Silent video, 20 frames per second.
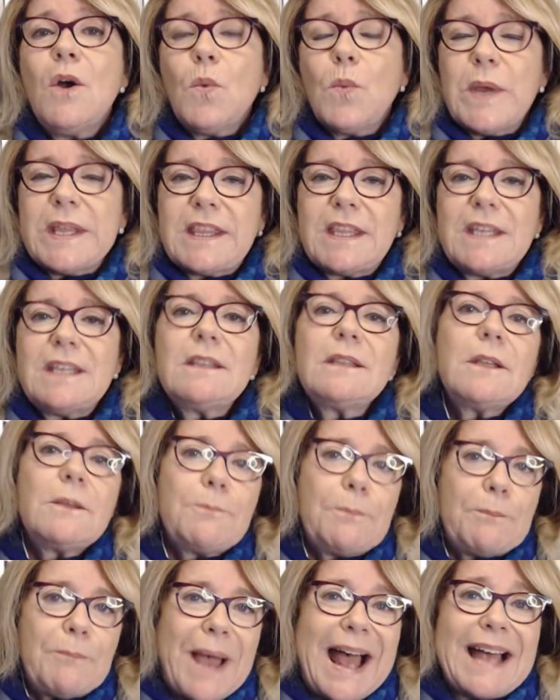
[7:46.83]
within
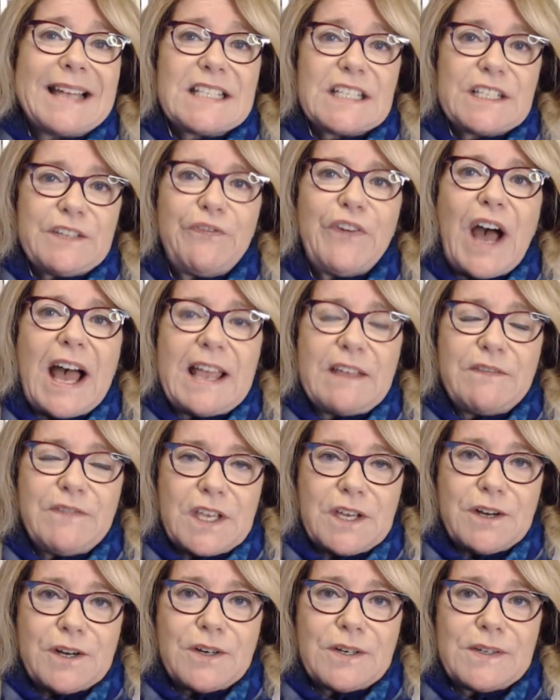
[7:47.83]
the past 5
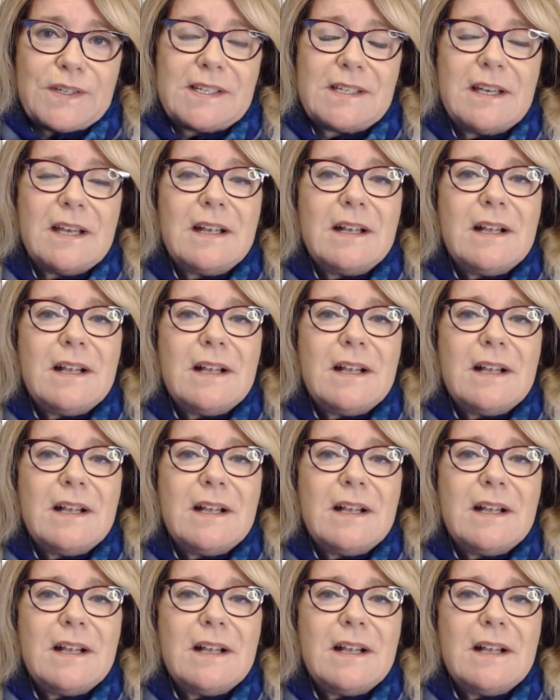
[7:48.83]
years.